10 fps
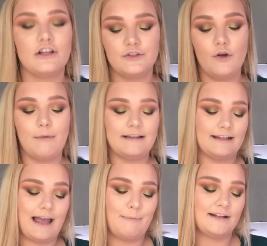so
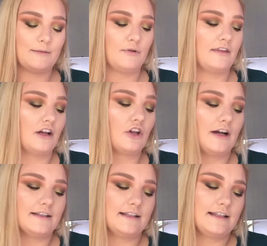amazing. I picked up one of the
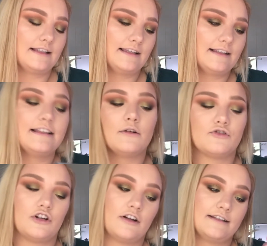glosses. This is the
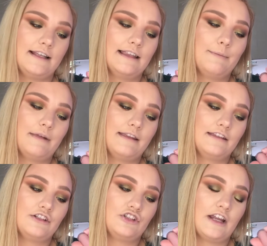Ultra Glossy Lip in
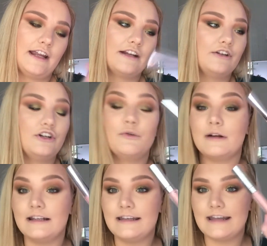the shade New
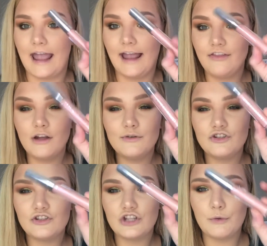Day. I thought it was
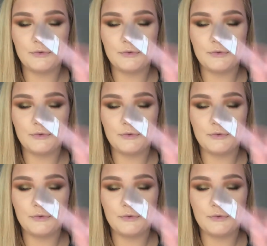just so